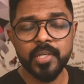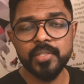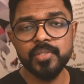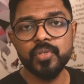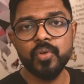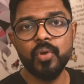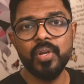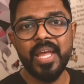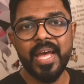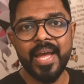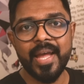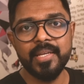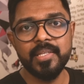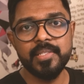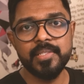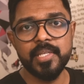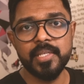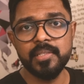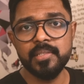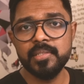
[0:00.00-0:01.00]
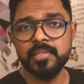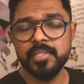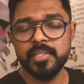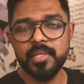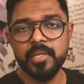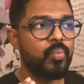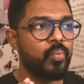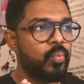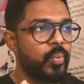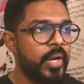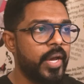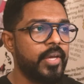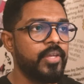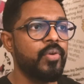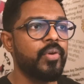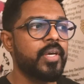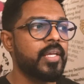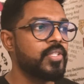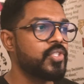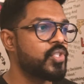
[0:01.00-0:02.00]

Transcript: It's called AdSense, where you can